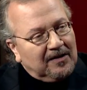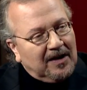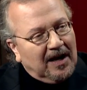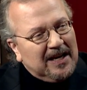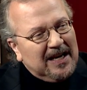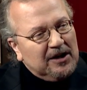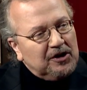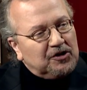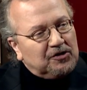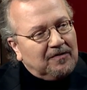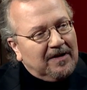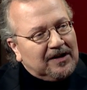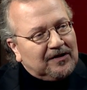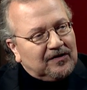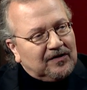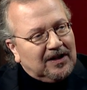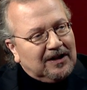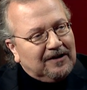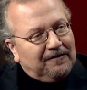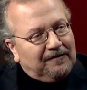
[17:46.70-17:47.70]
An
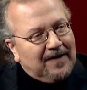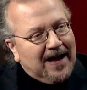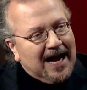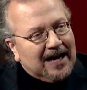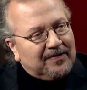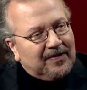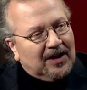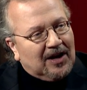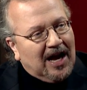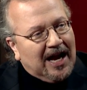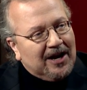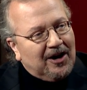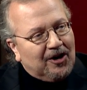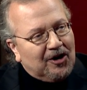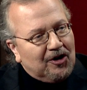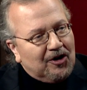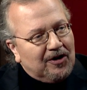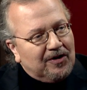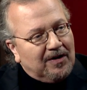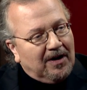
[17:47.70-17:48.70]
interesting fact that I
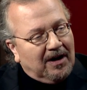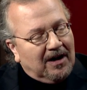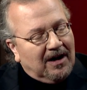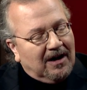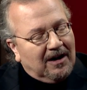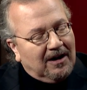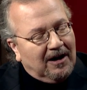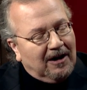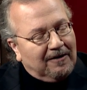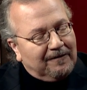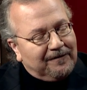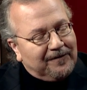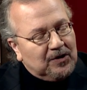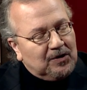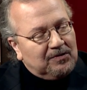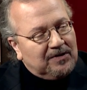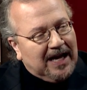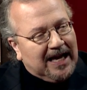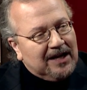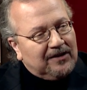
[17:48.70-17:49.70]
heard a
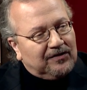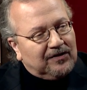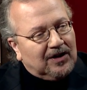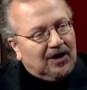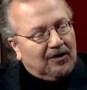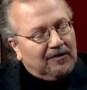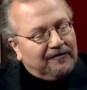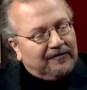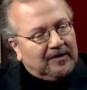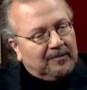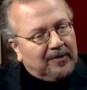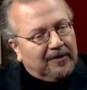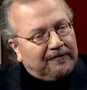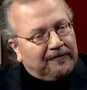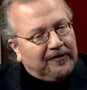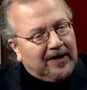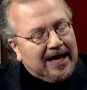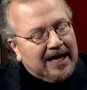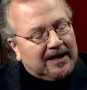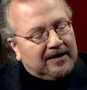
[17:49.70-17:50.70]
few days ago from a
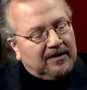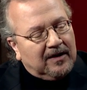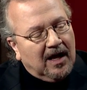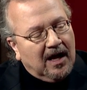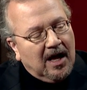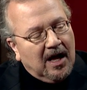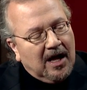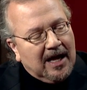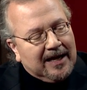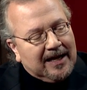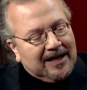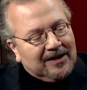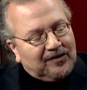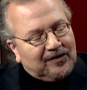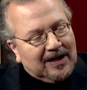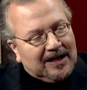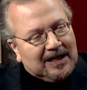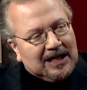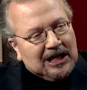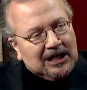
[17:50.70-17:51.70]
friend is
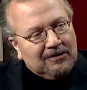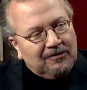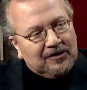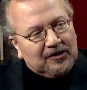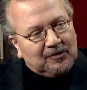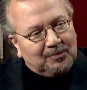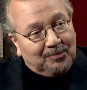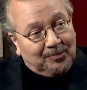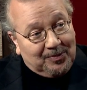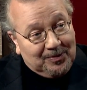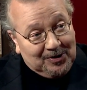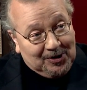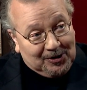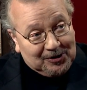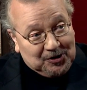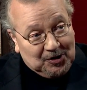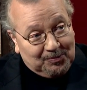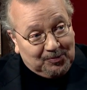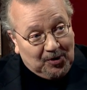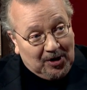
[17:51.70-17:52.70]
that here is,
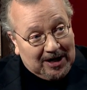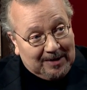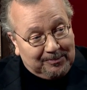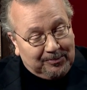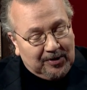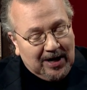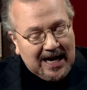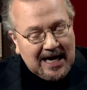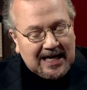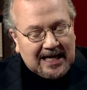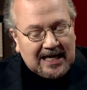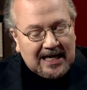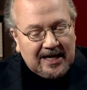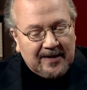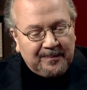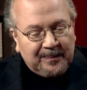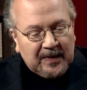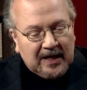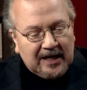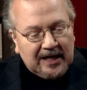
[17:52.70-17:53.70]
because you brought up Brady,
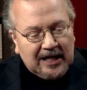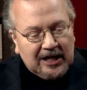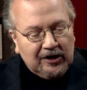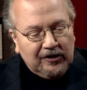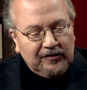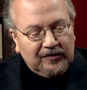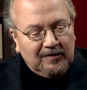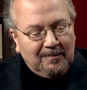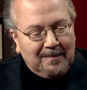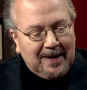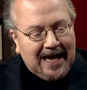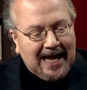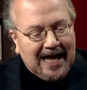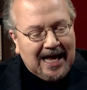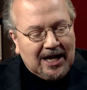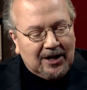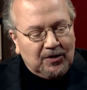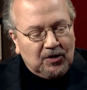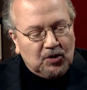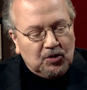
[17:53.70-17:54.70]
here's a
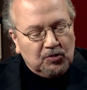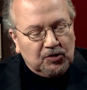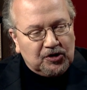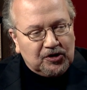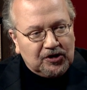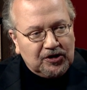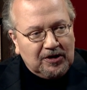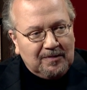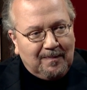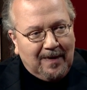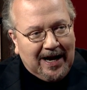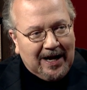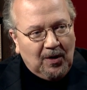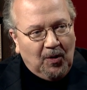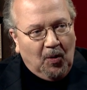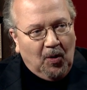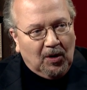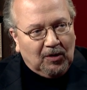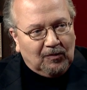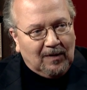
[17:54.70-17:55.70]
man who should, by
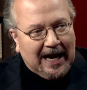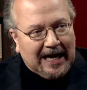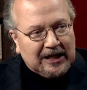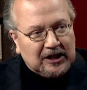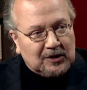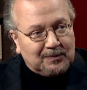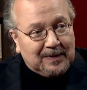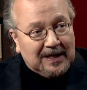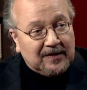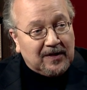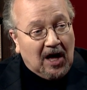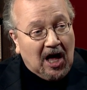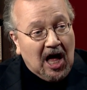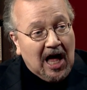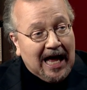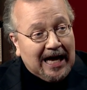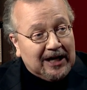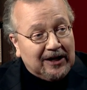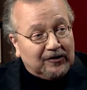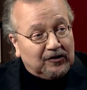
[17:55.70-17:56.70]
all rights, be the
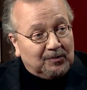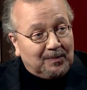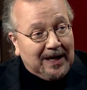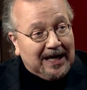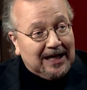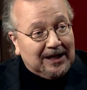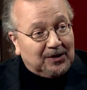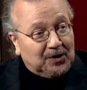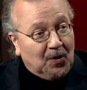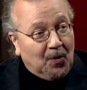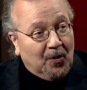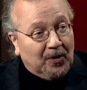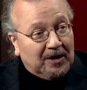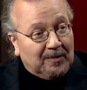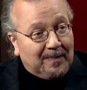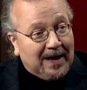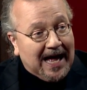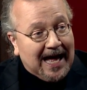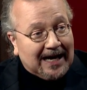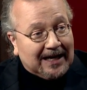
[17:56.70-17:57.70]
highest paid
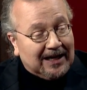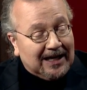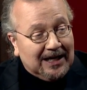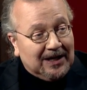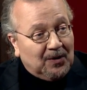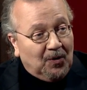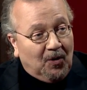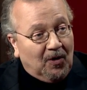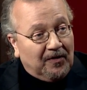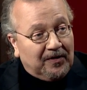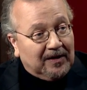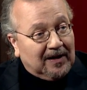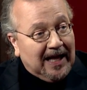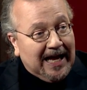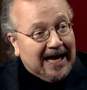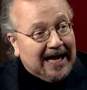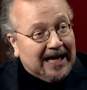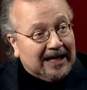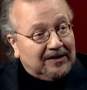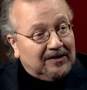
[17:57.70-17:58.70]
quarterback in all the
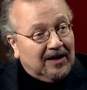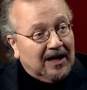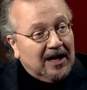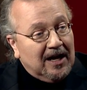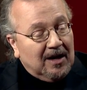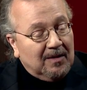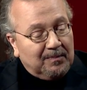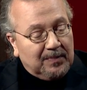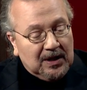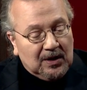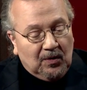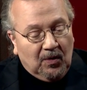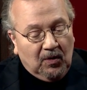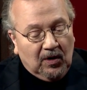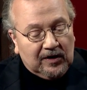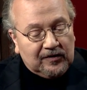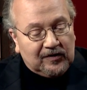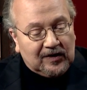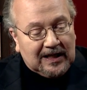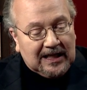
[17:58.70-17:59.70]
land,
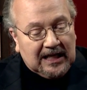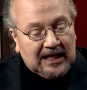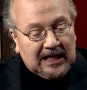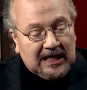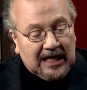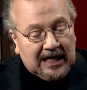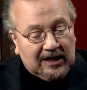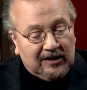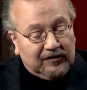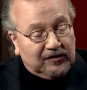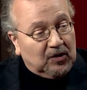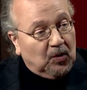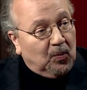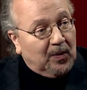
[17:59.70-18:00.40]
because he is the